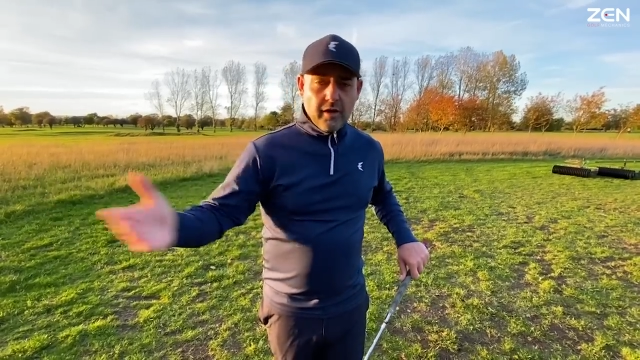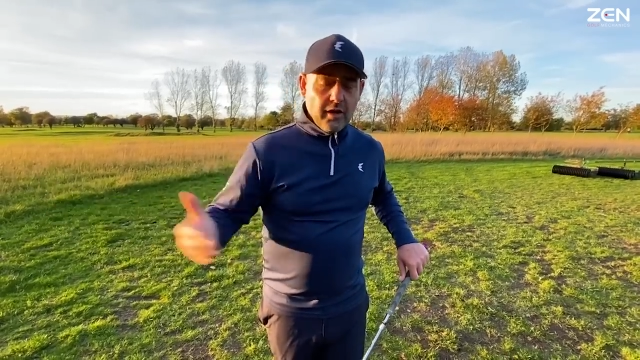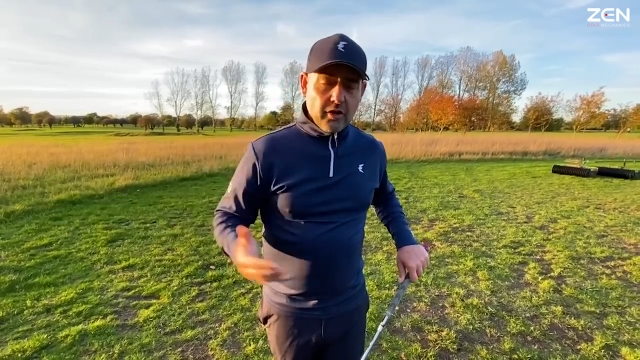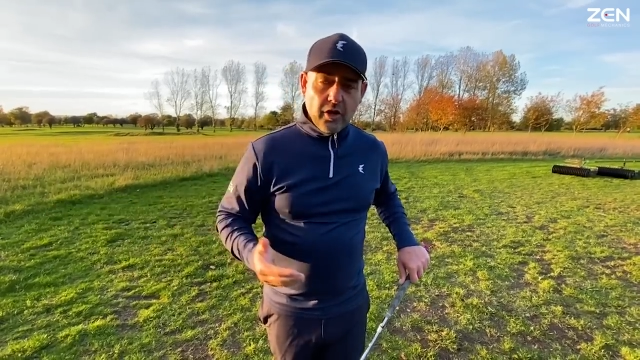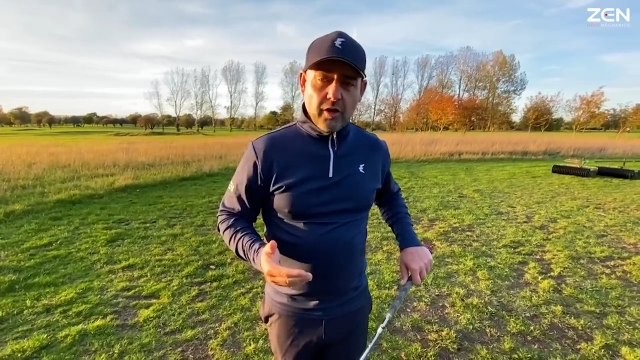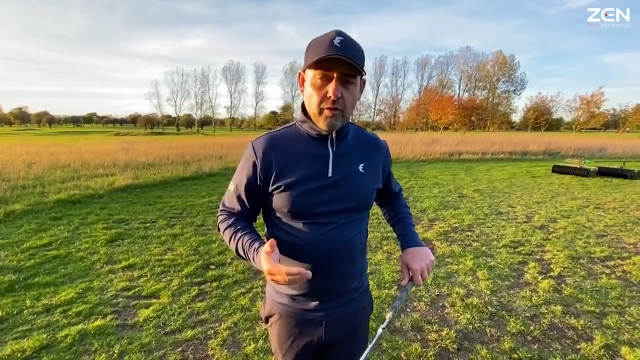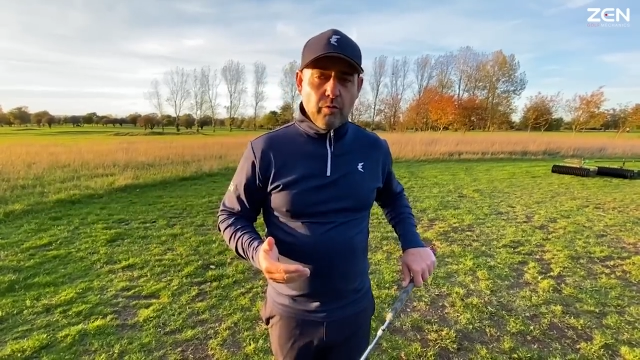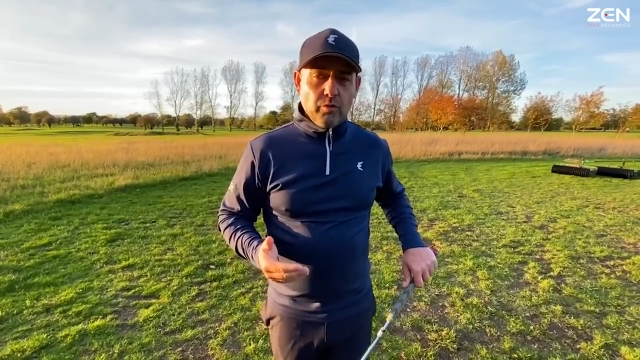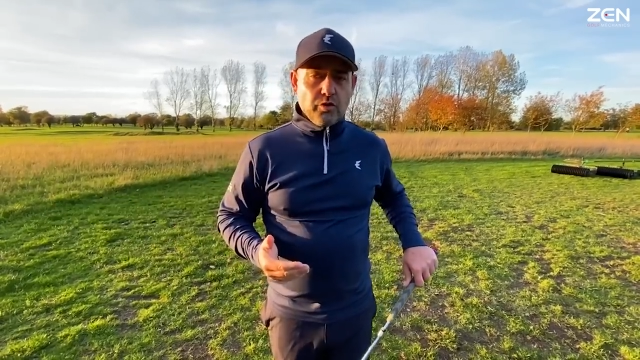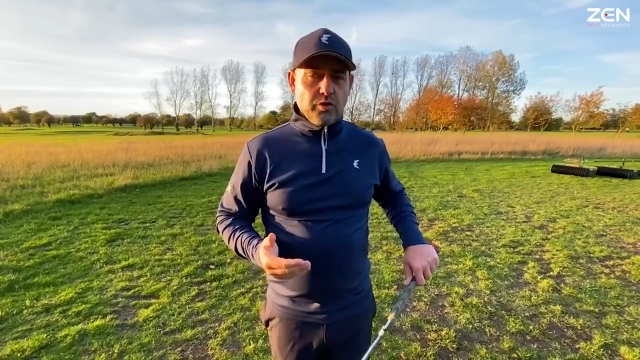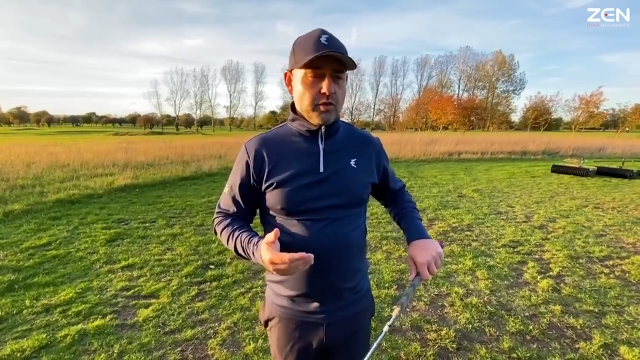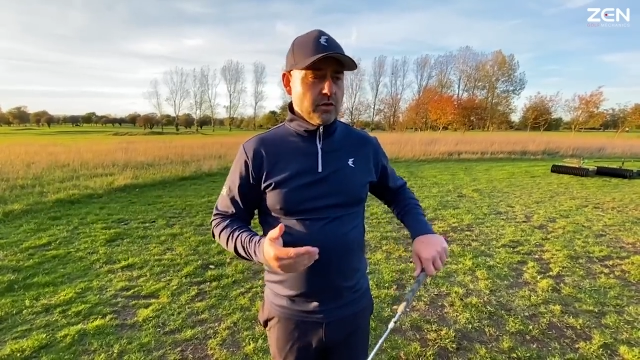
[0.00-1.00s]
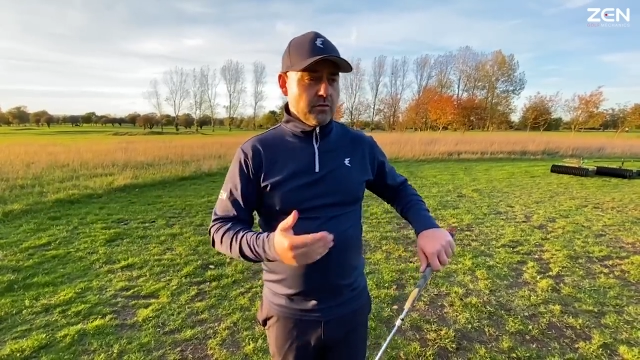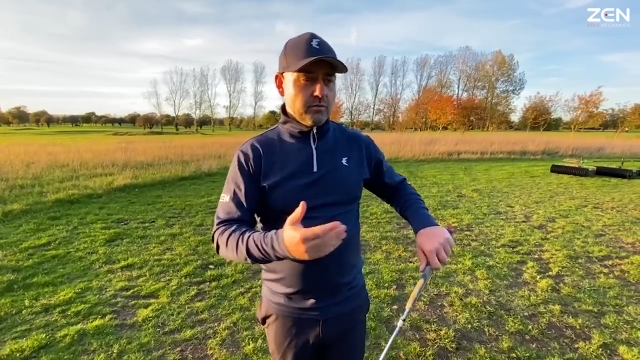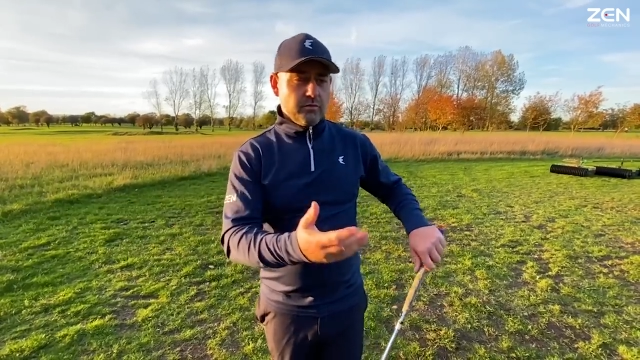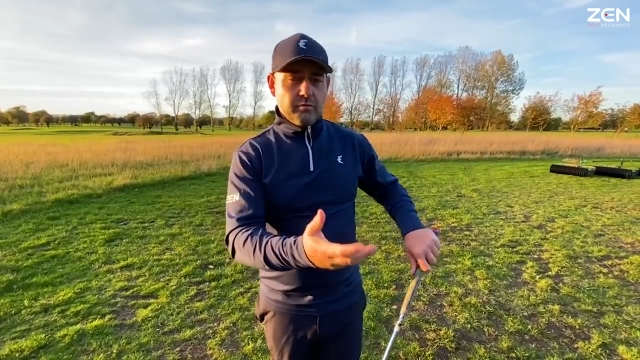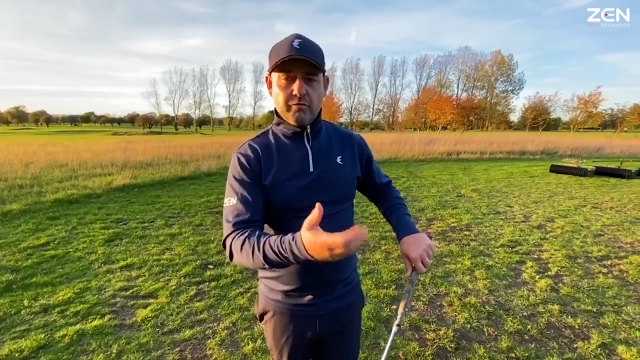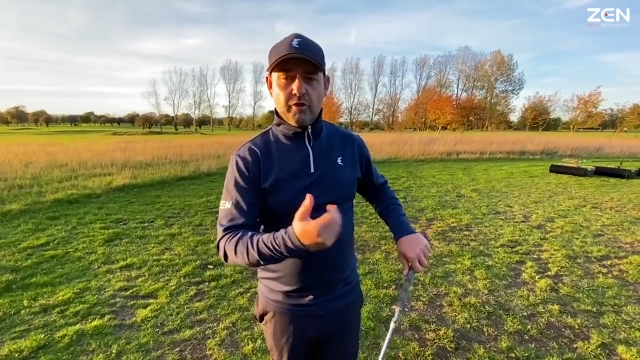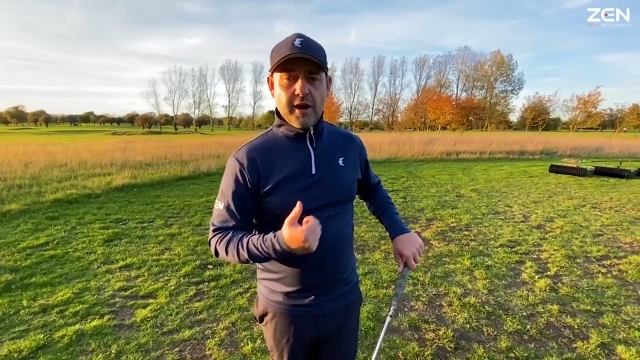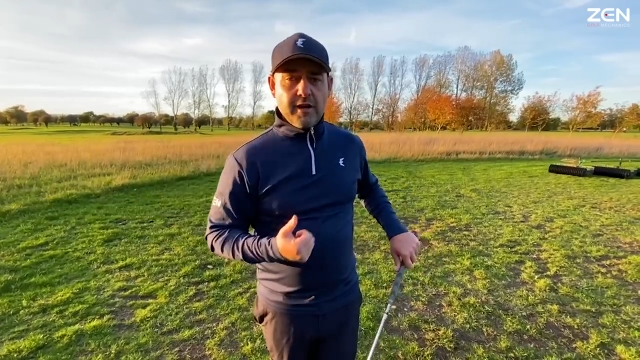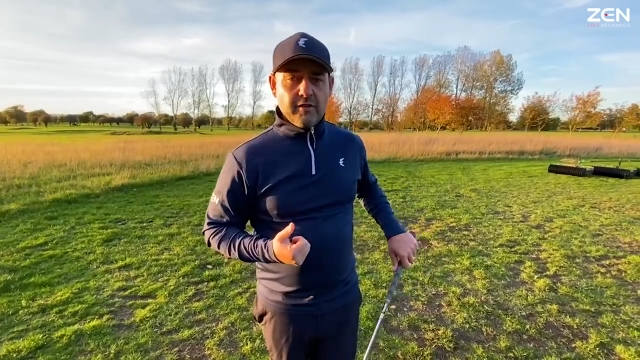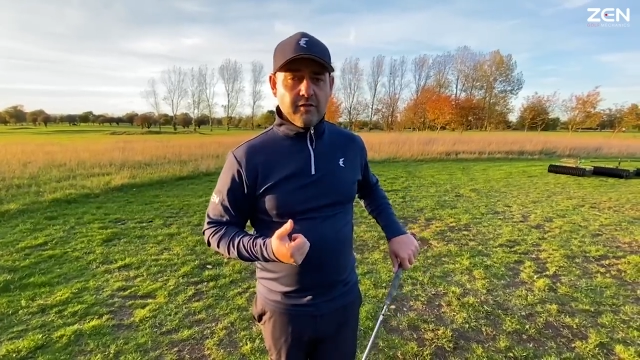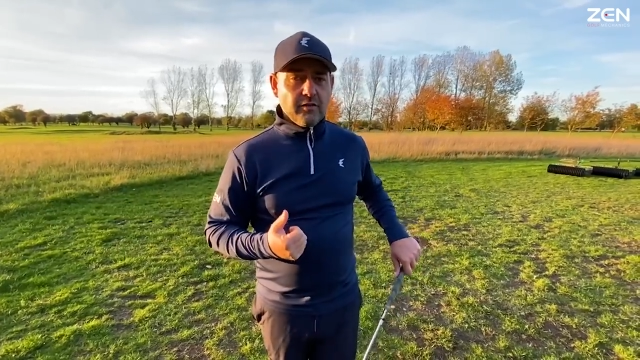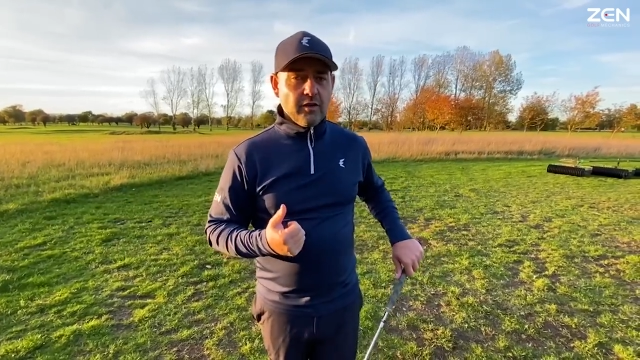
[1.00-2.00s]
a coach,
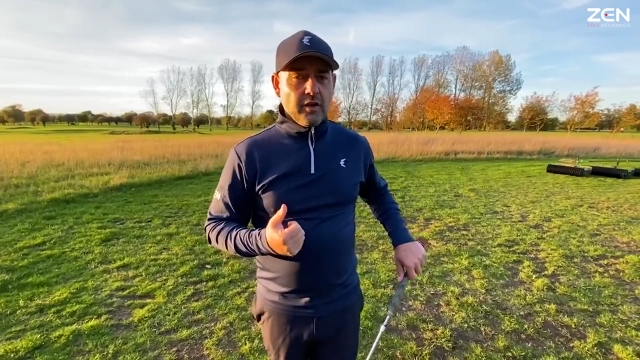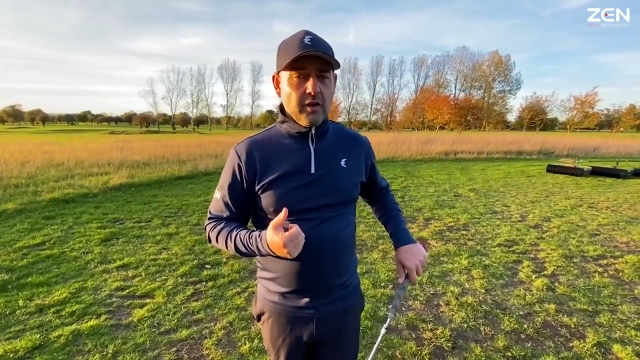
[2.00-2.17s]
friends,